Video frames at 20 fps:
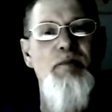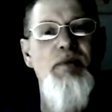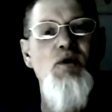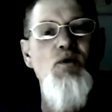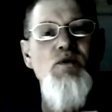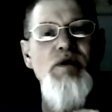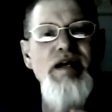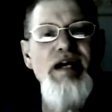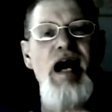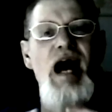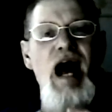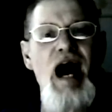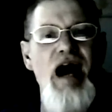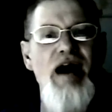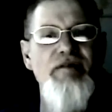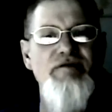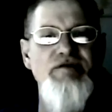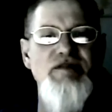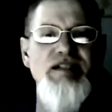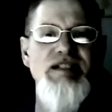But we
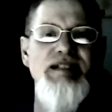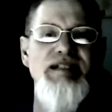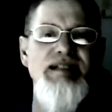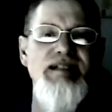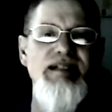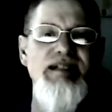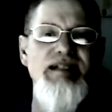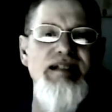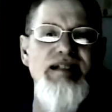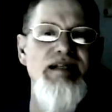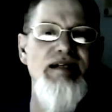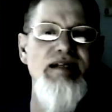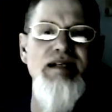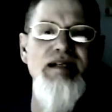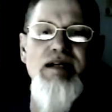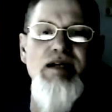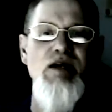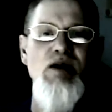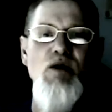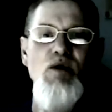have to see
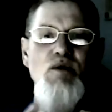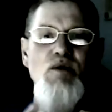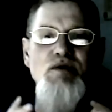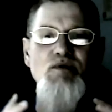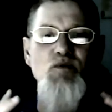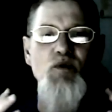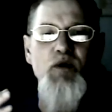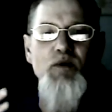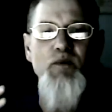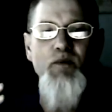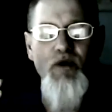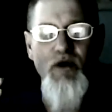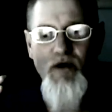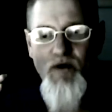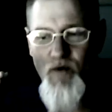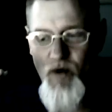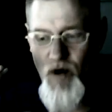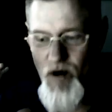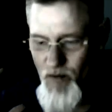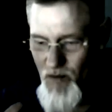that when
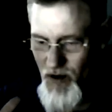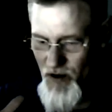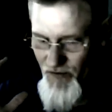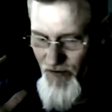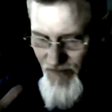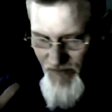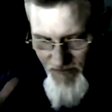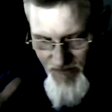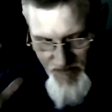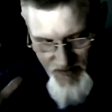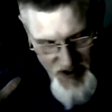we're when we're